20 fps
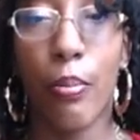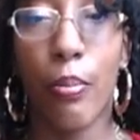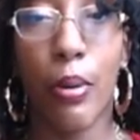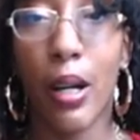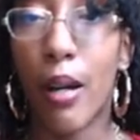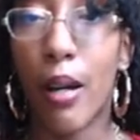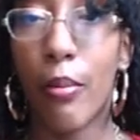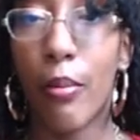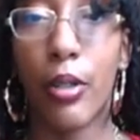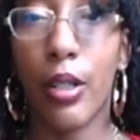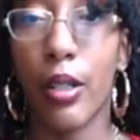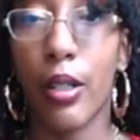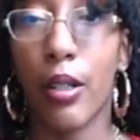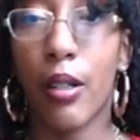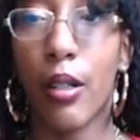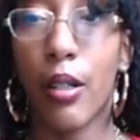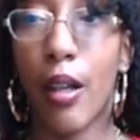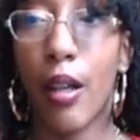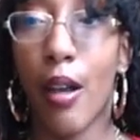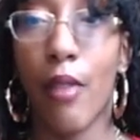probably
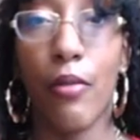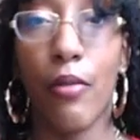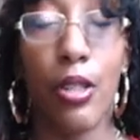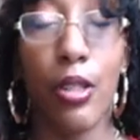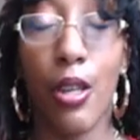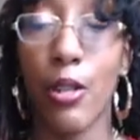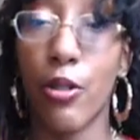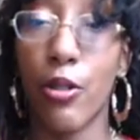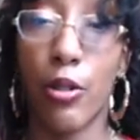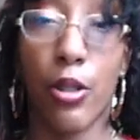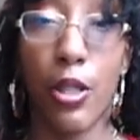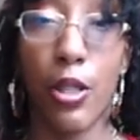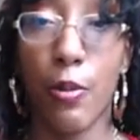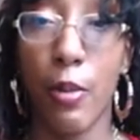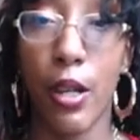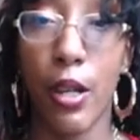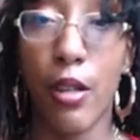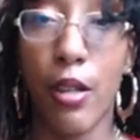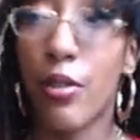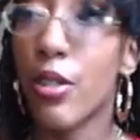have intestinal
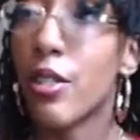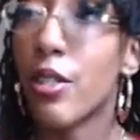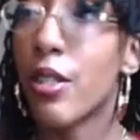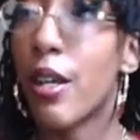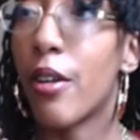dysbiosis